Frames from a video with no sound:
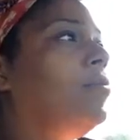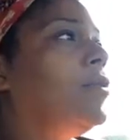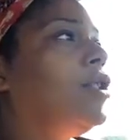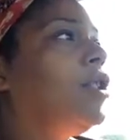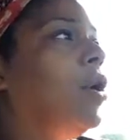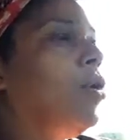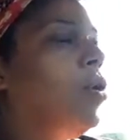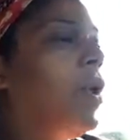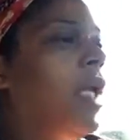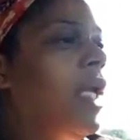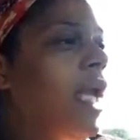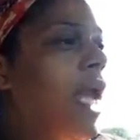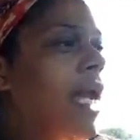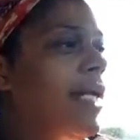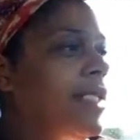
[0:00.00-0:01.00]
So
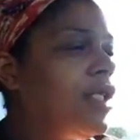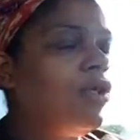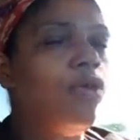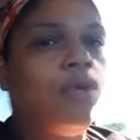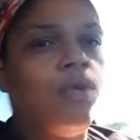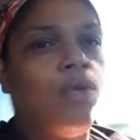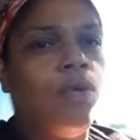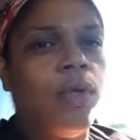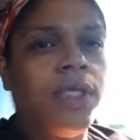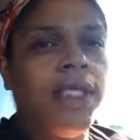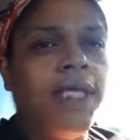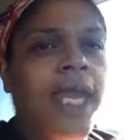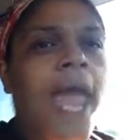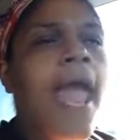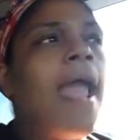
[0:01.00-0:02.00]
he had to
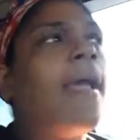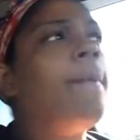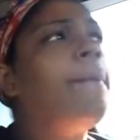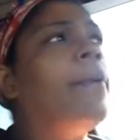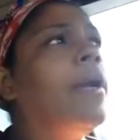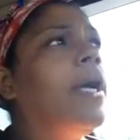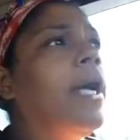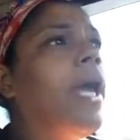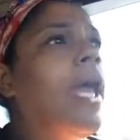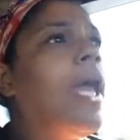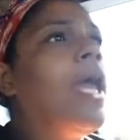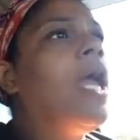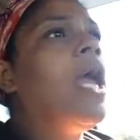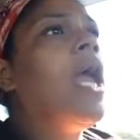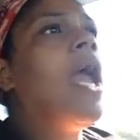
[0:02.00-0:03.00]
today put
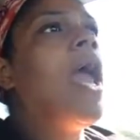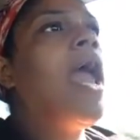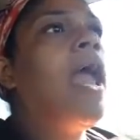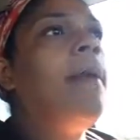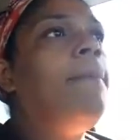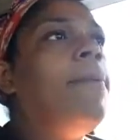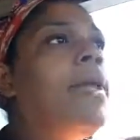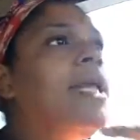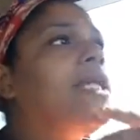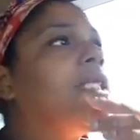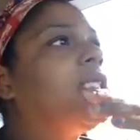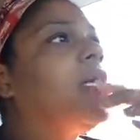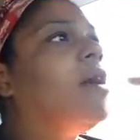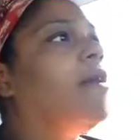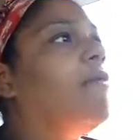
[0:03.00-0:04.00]
a
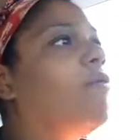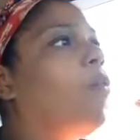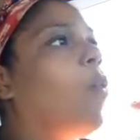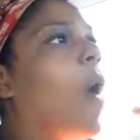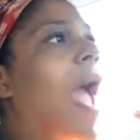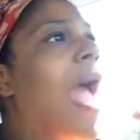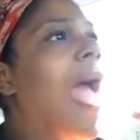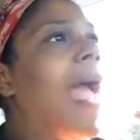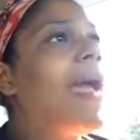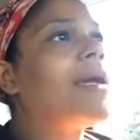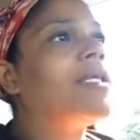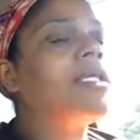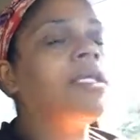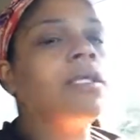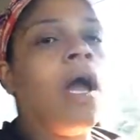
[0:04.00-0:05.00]
piece of
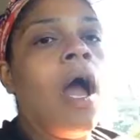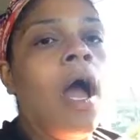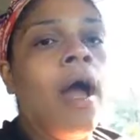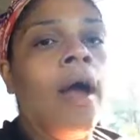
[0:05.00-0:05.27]
wax